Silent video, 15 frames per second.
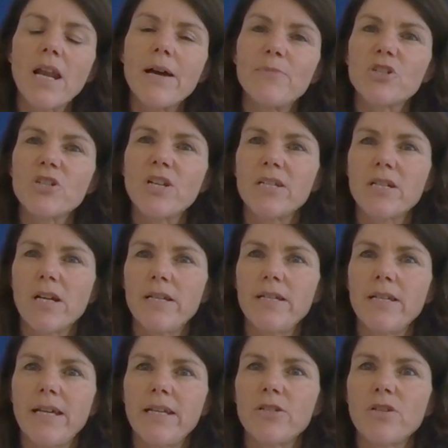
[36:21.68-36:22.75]
climate change and
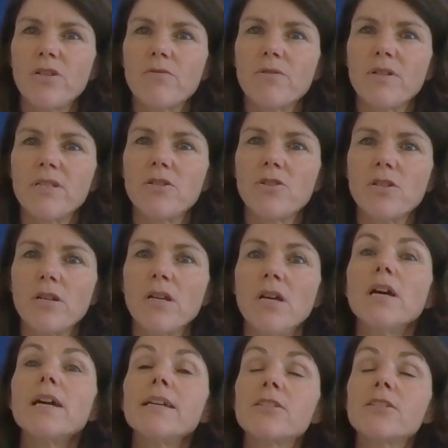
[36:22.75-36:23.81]
clean energy transition.
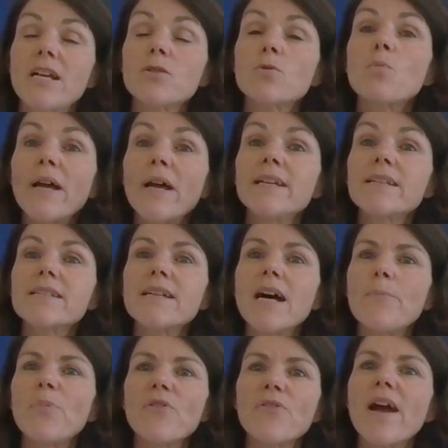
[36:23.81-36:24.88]
It's just one
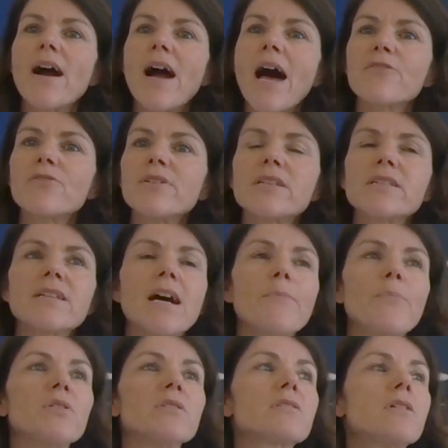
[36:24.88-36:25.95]
example. There are other
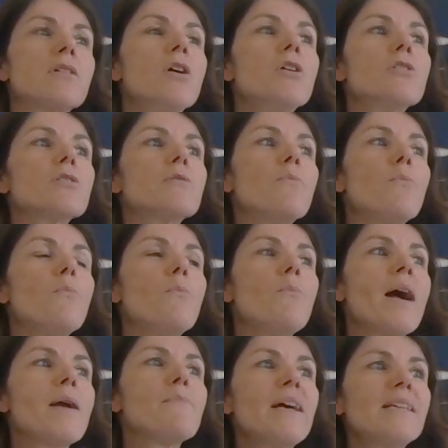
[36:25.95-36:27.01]
examples.
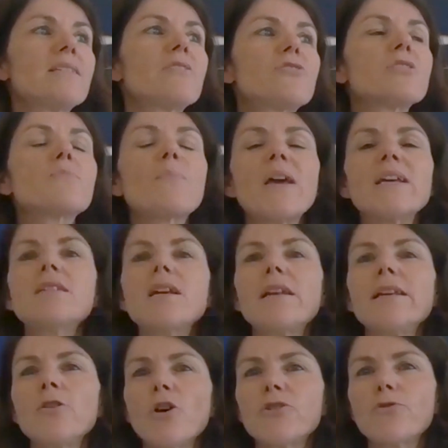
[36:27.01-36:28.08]
My message is
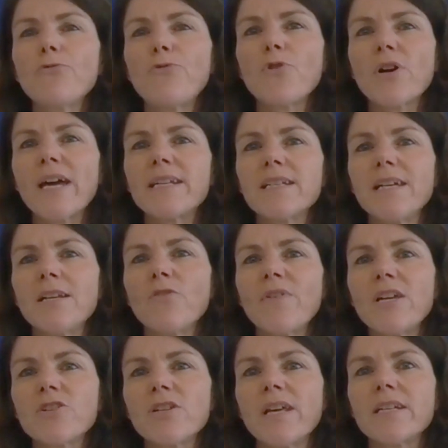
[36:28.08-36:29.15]
basically not to forget
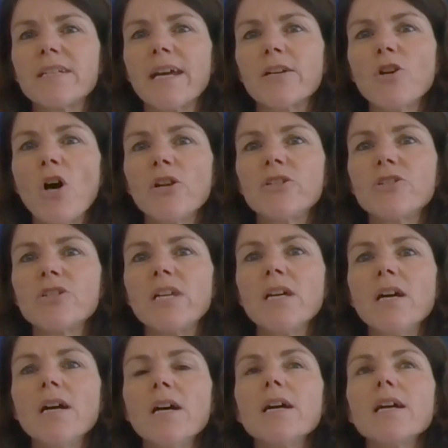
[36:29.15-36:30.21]
innovation and technology,
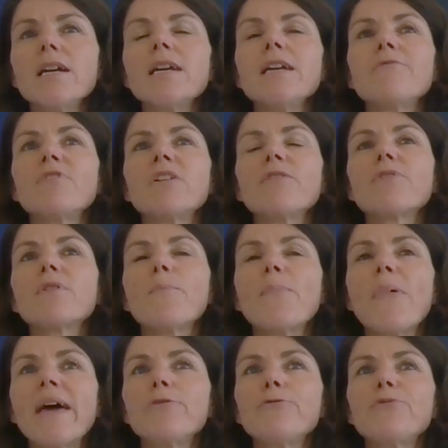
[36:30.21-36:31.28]
even if the
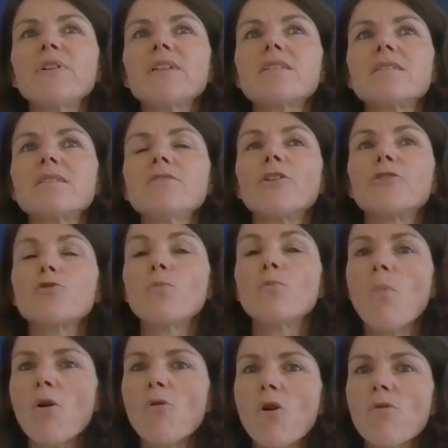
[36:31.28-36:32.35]
benefits is not
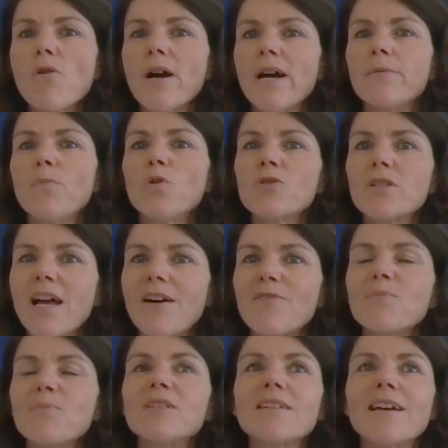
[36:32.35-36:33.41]
tomorrow and most
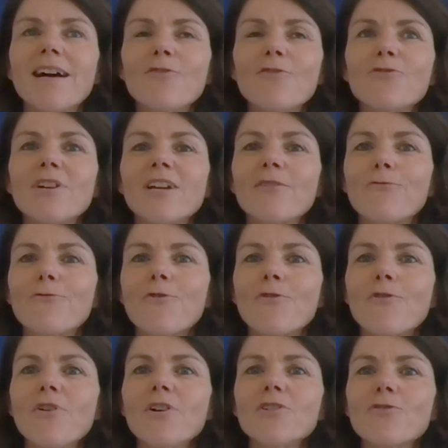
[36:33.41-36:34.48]
governments are looking
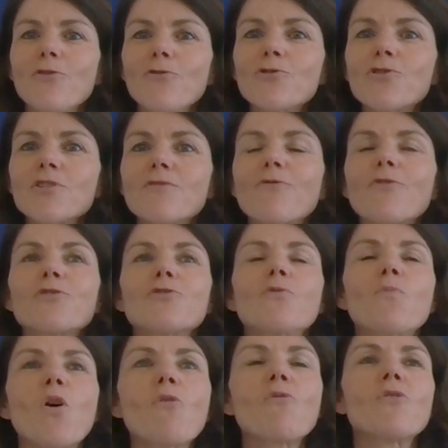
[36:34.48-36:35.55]
for solutions for
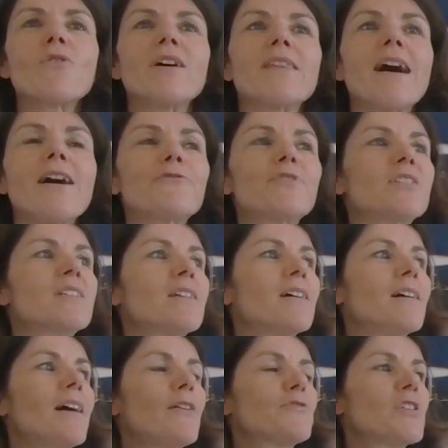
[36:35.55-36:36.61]
tomorrow and
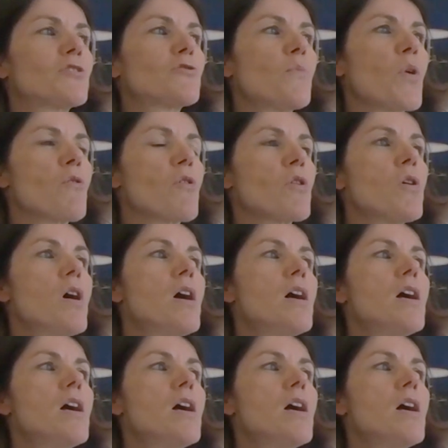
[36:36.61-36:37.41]
after tomorrow,